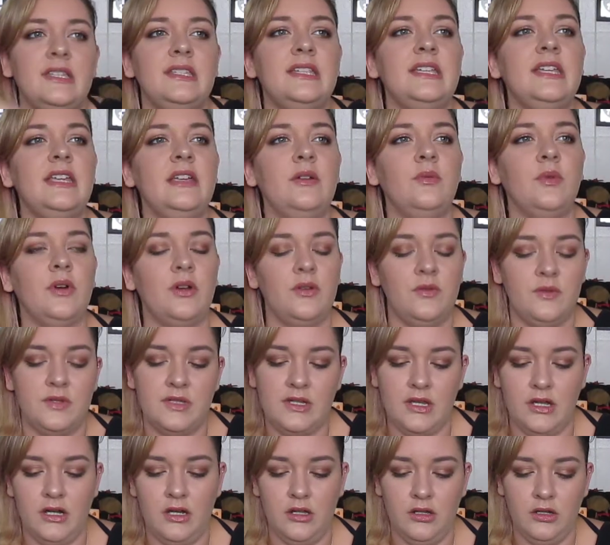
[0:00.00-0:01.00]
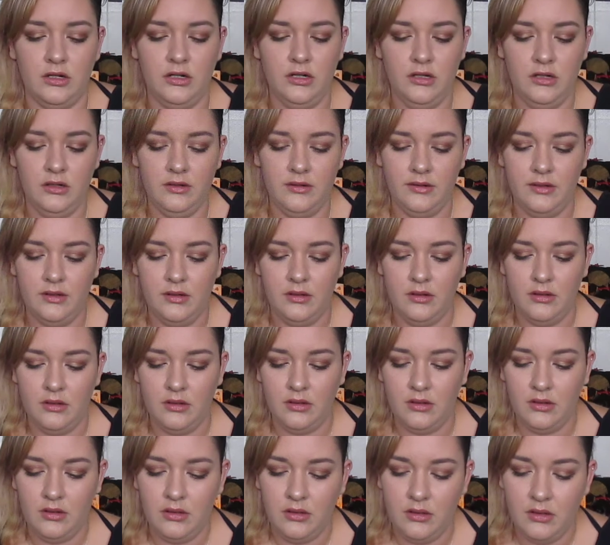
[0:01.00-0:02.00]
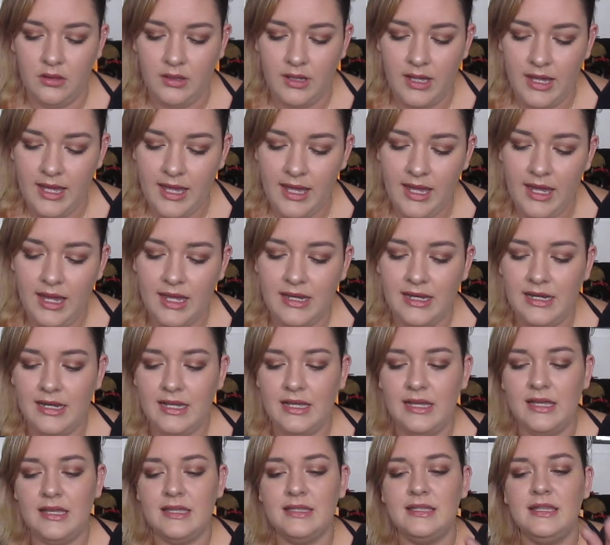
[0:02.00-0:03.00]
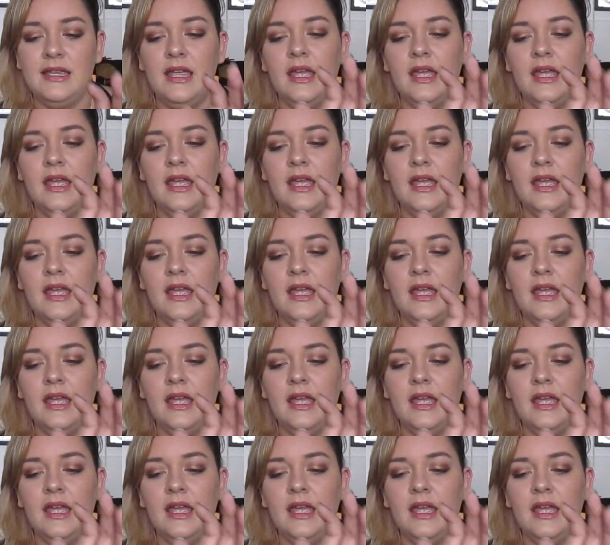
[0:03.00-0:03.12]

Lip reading: tea rose color. And it is,